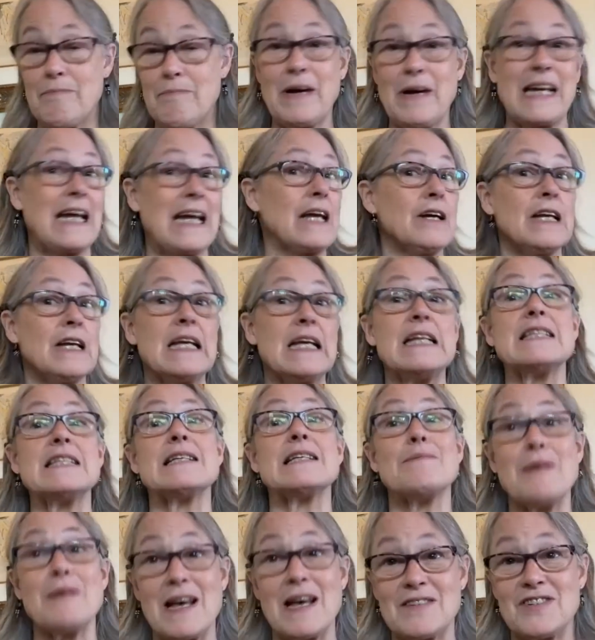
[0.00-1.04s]
but I could
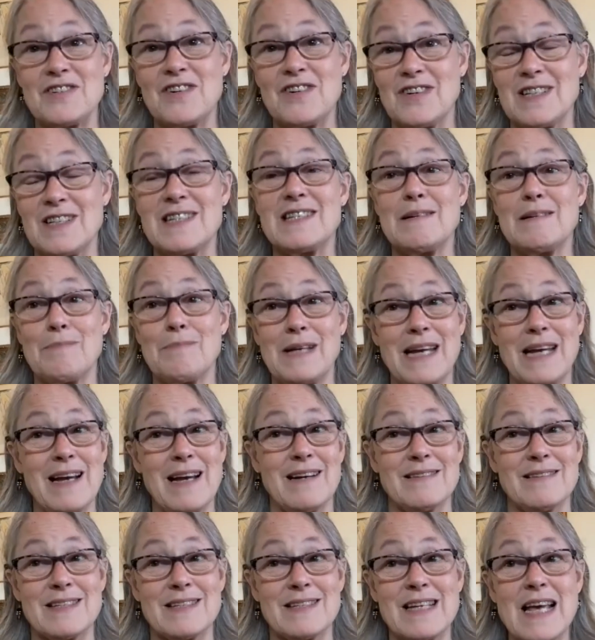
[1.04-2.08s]
easily pass it on to somebody else.